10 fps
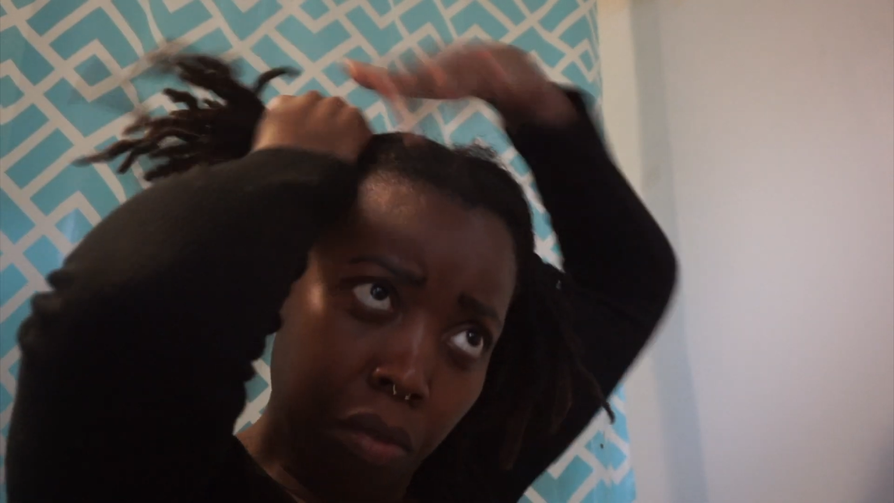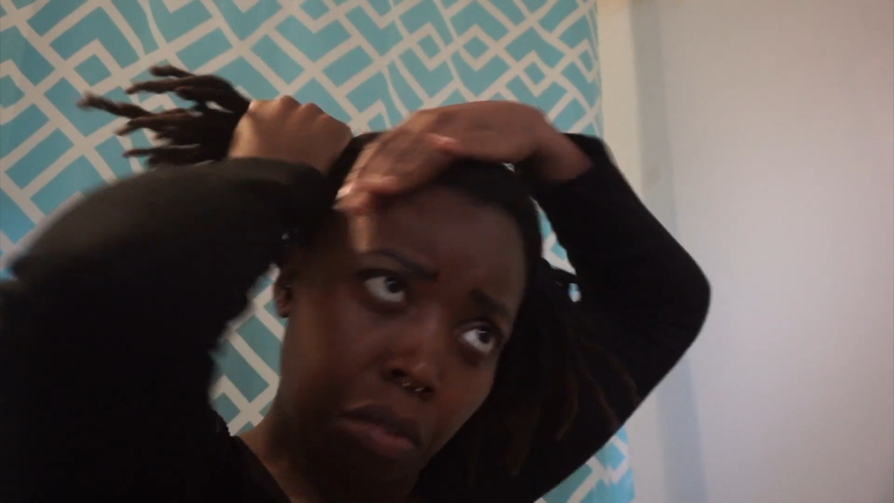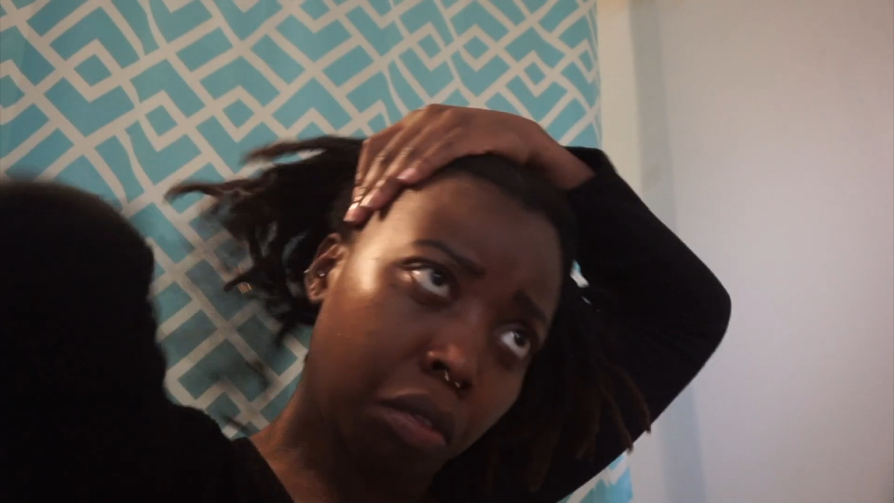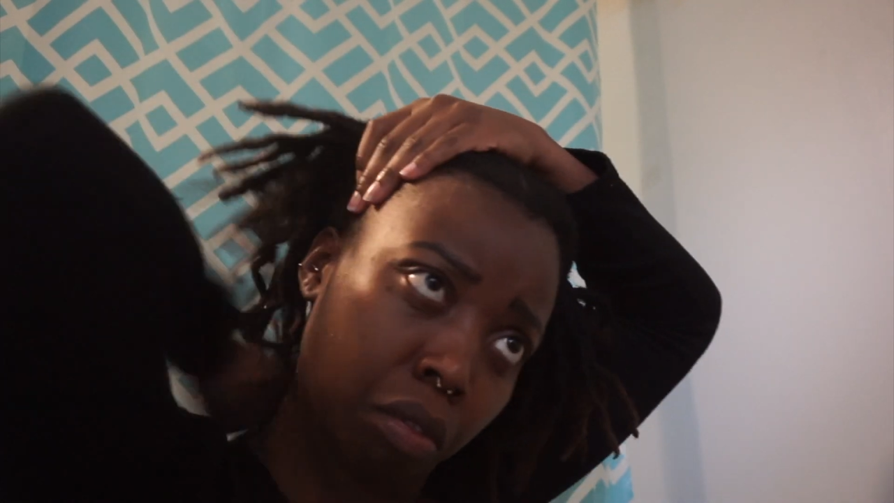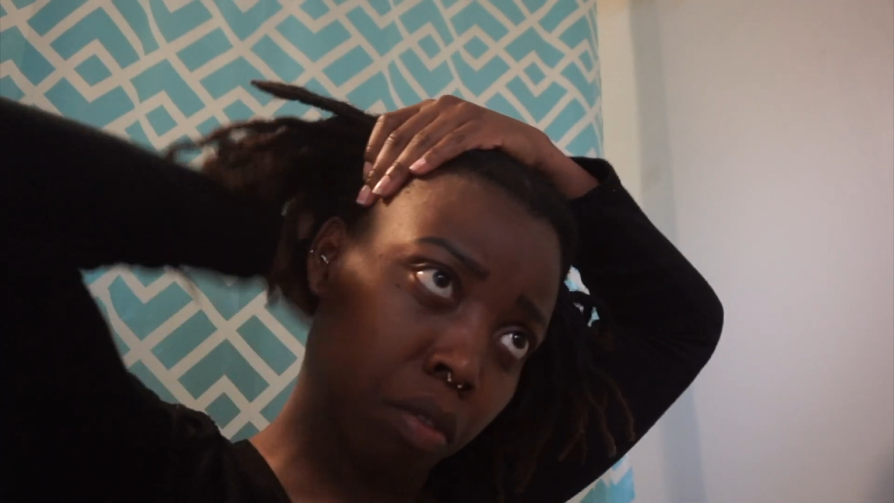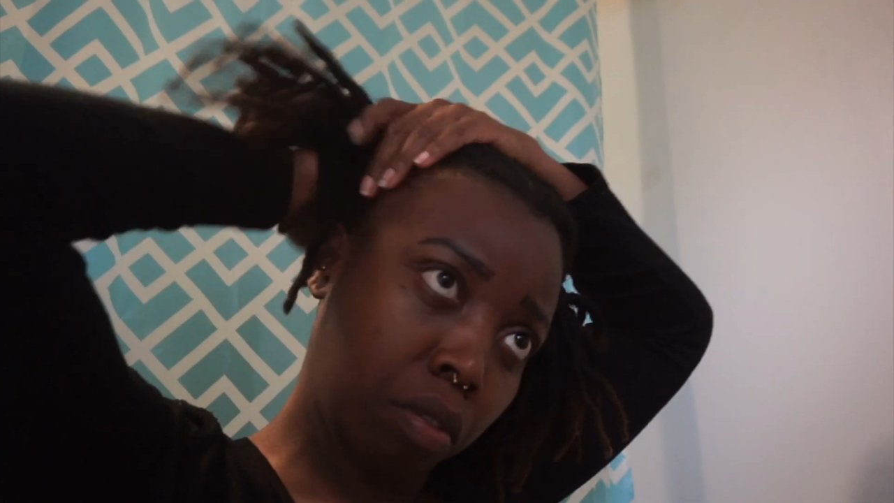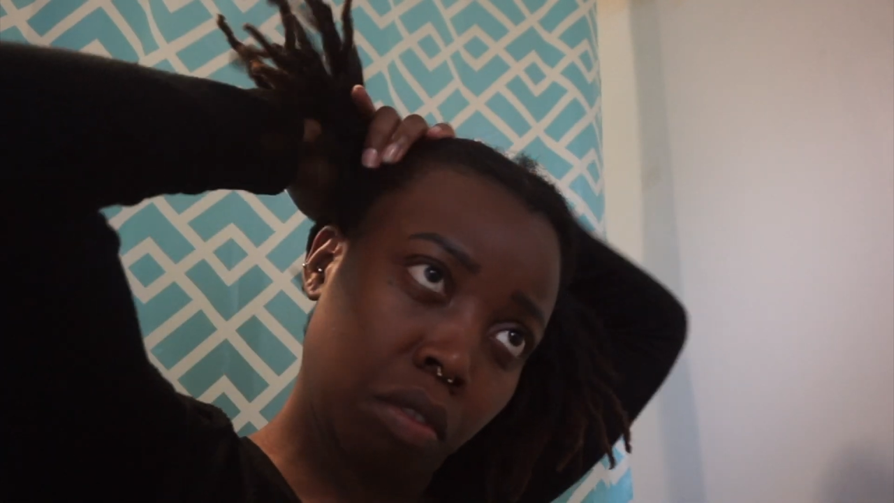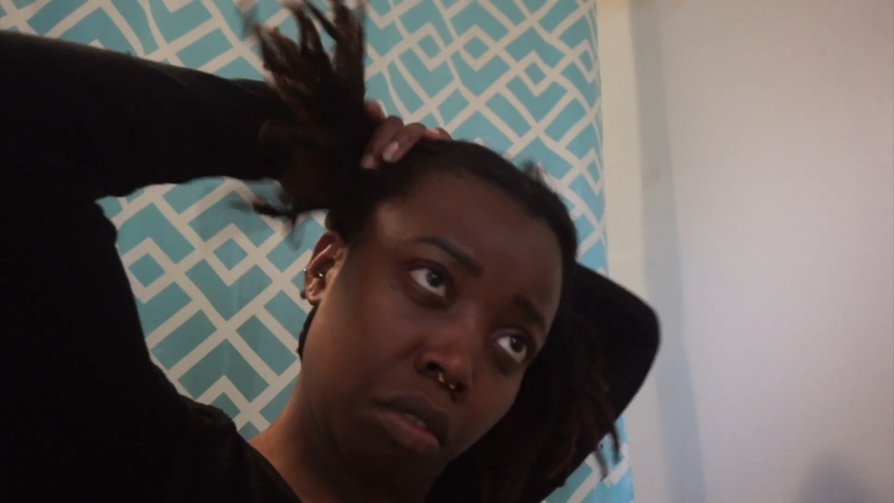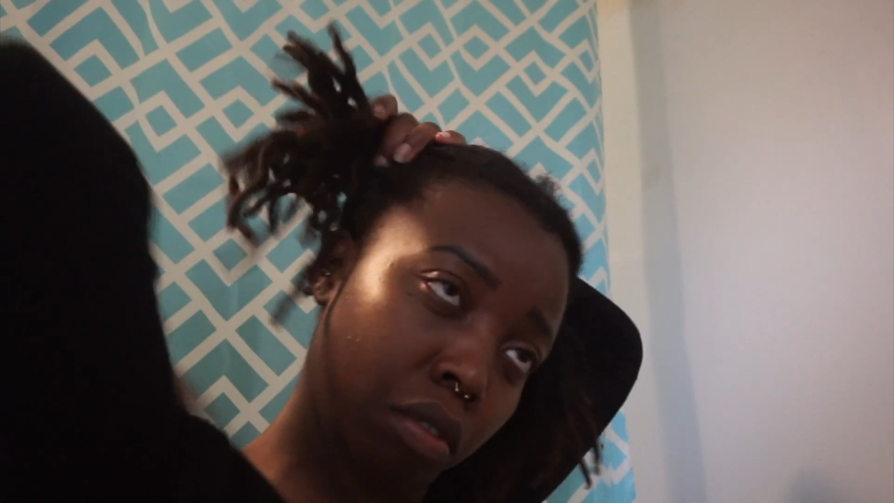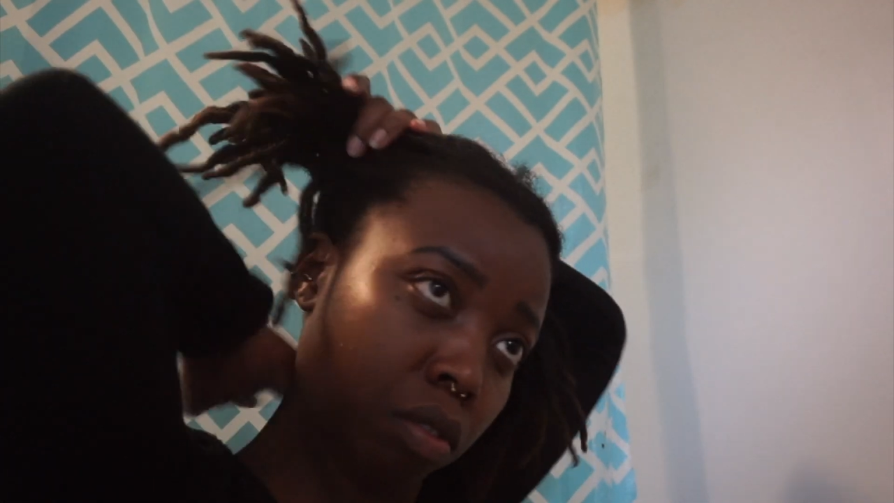because my
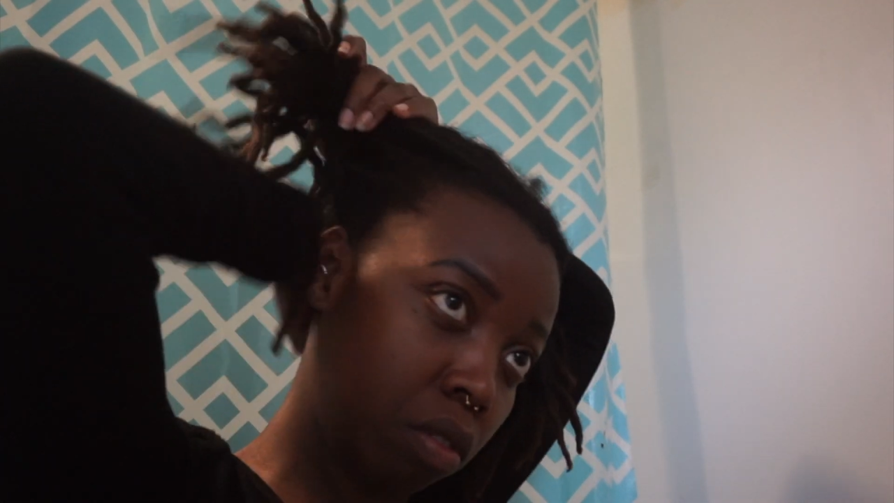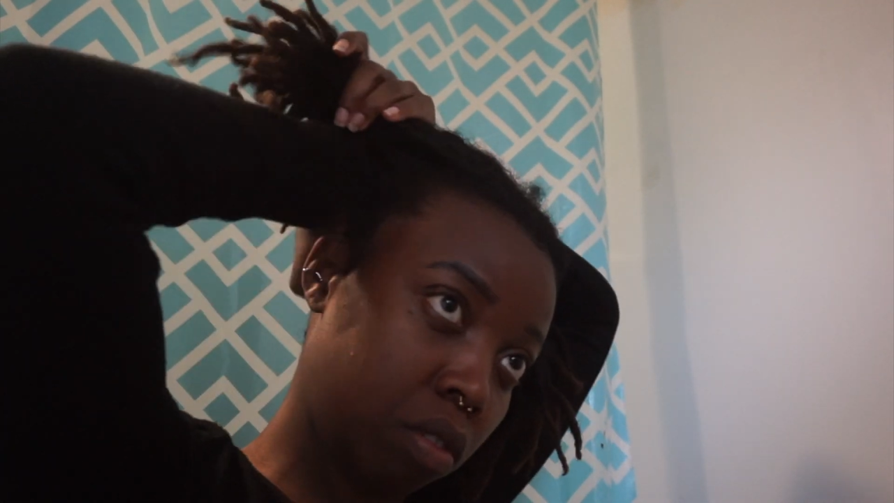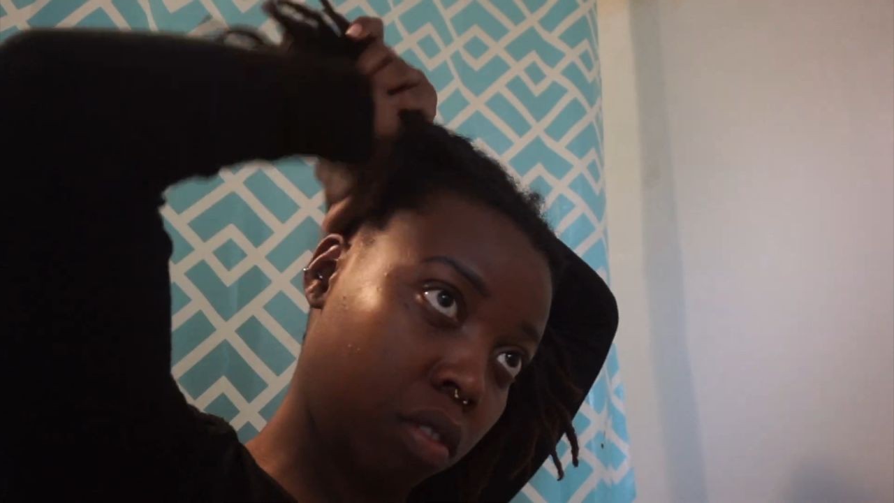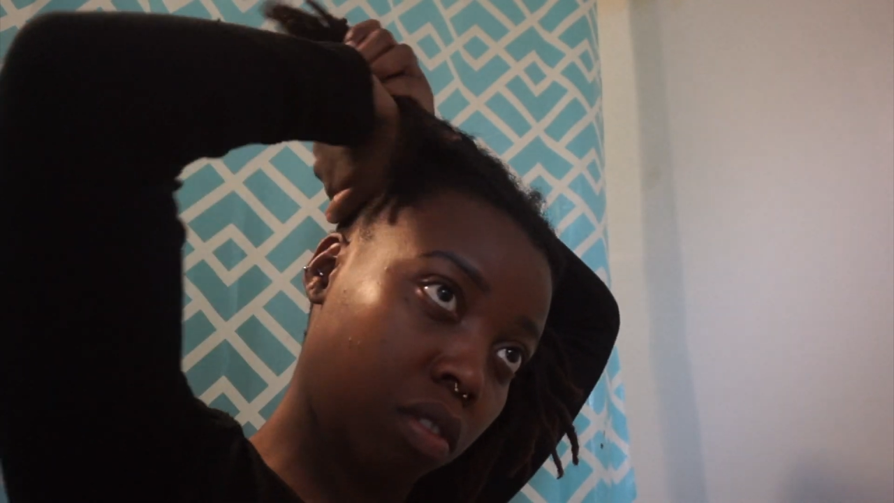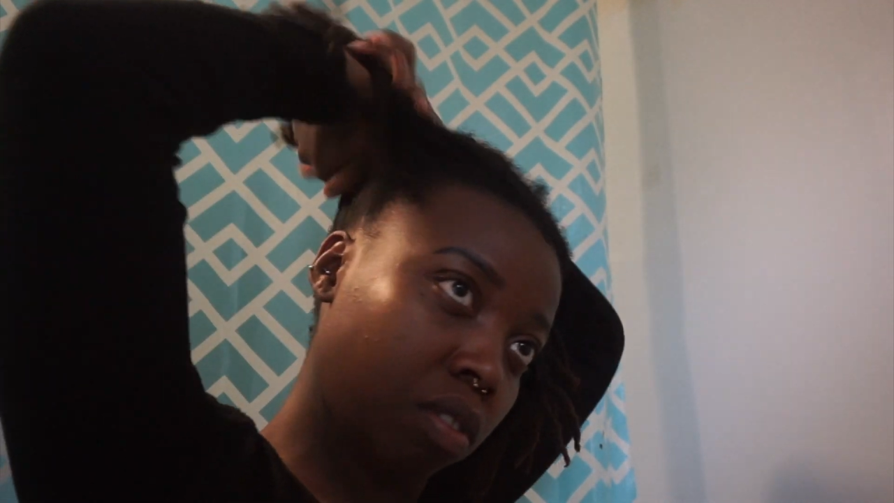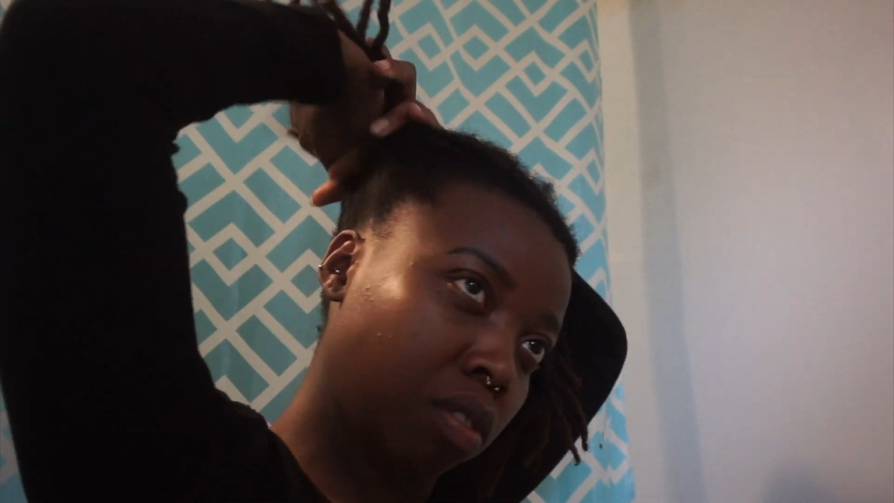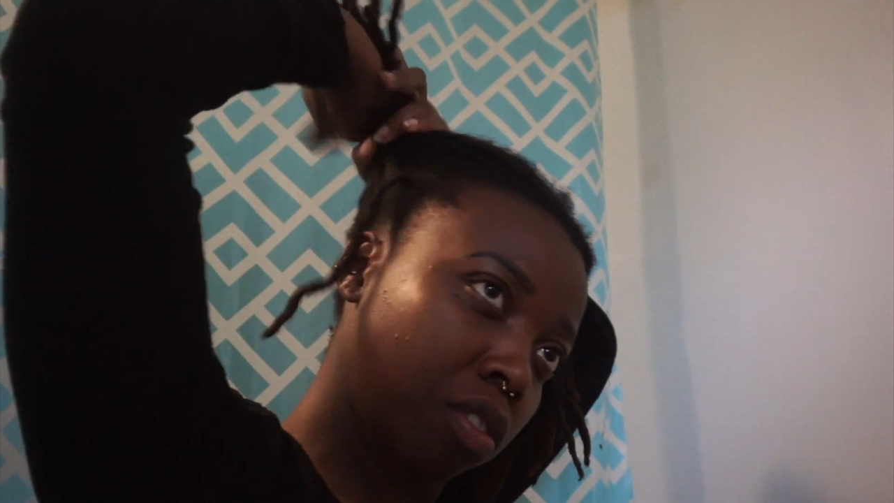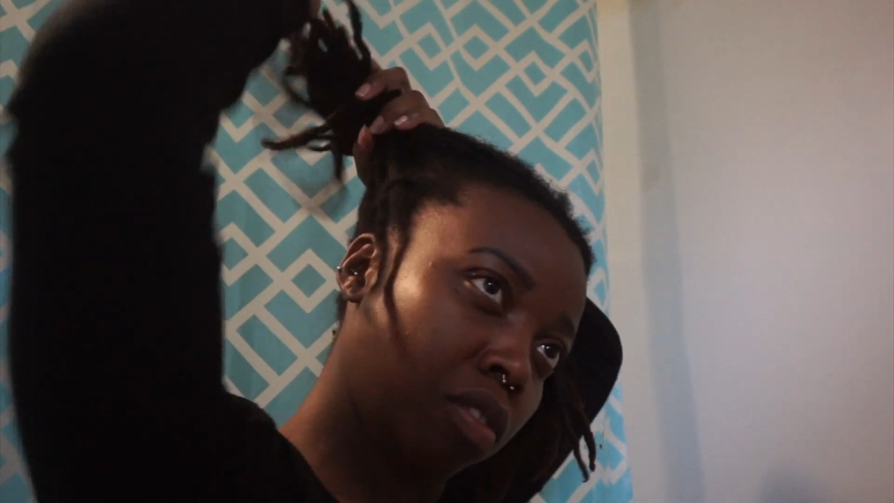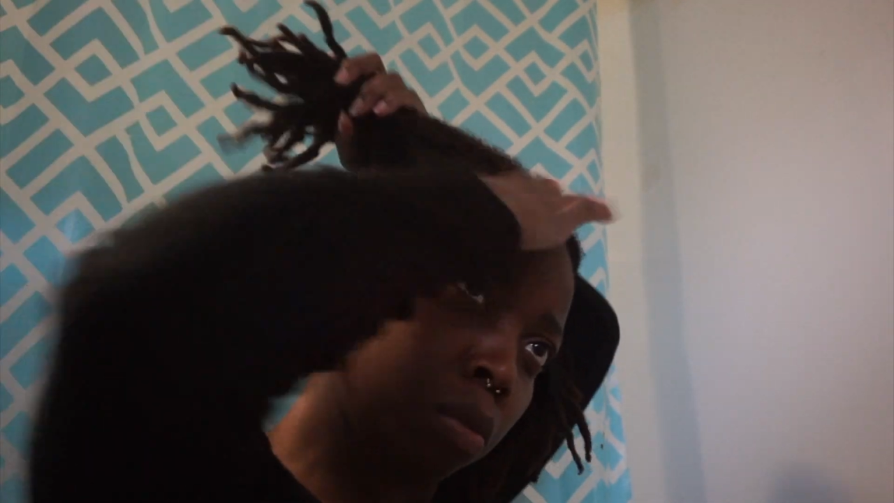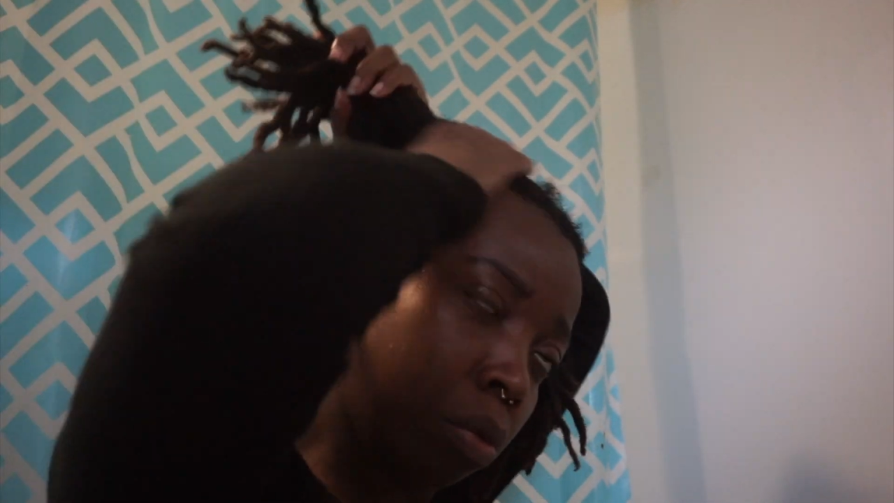hair is it's not
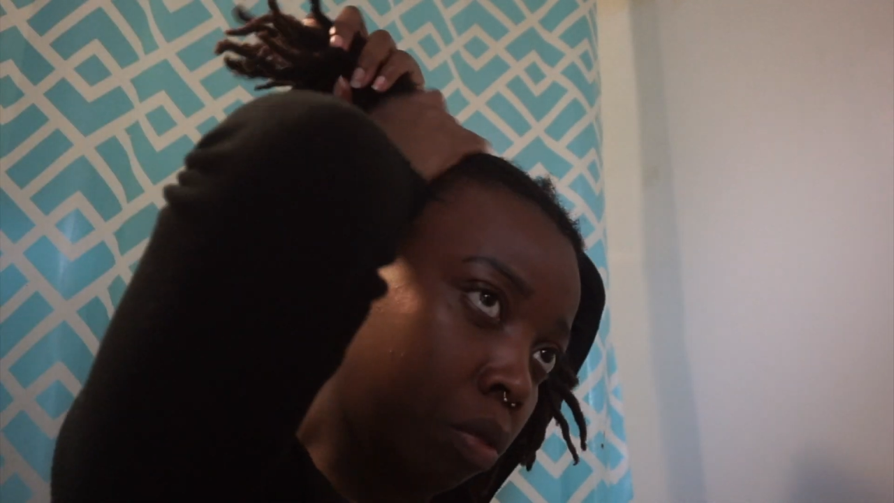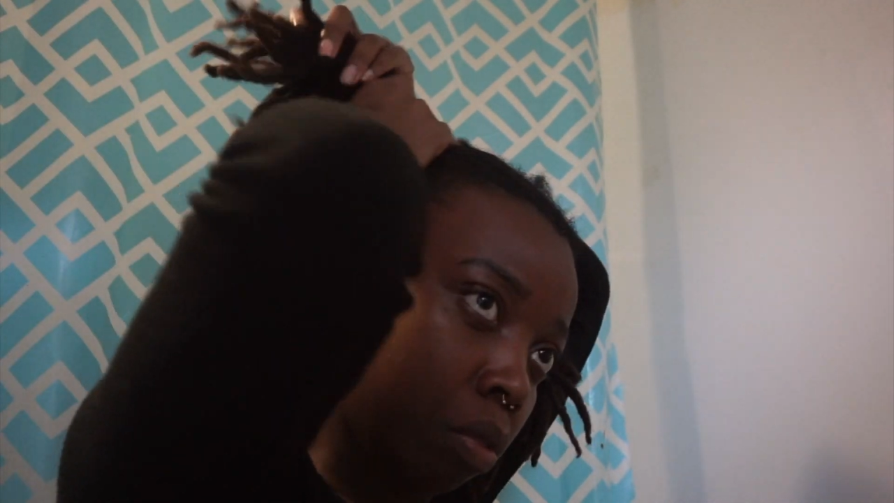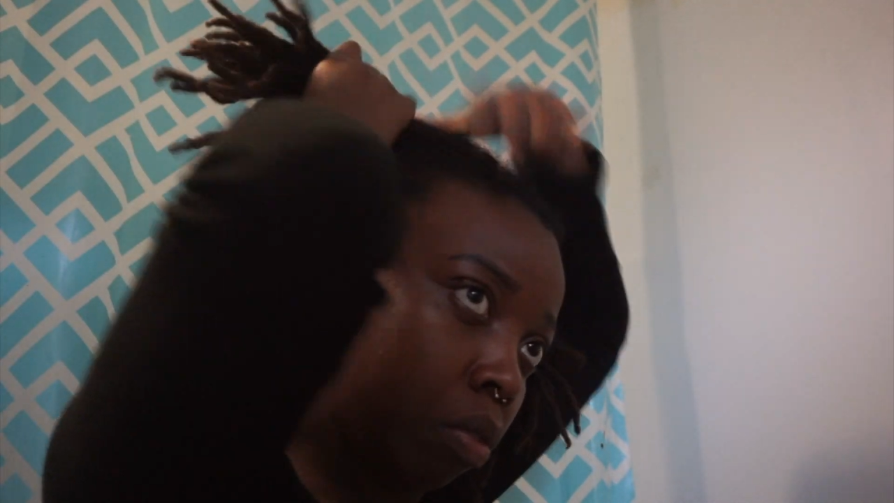even 4C,